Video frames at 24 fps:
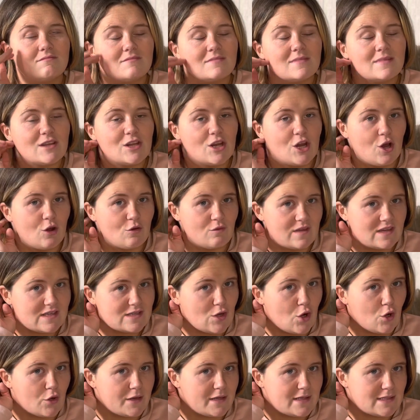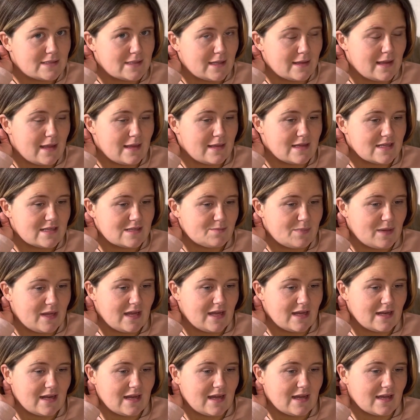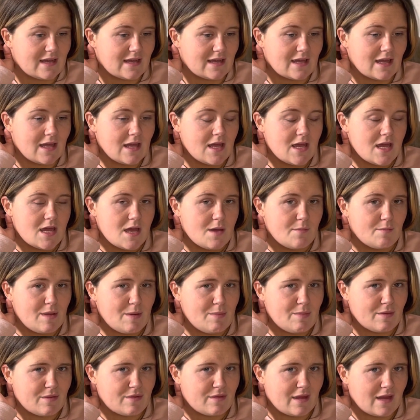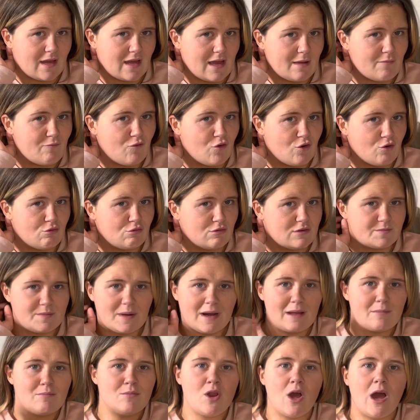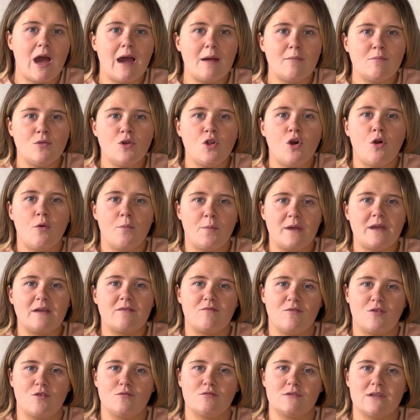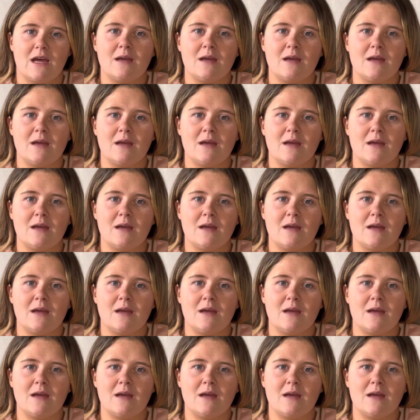you know, there's honest and then there's being like, people think I'm rude, but I'm not being rude.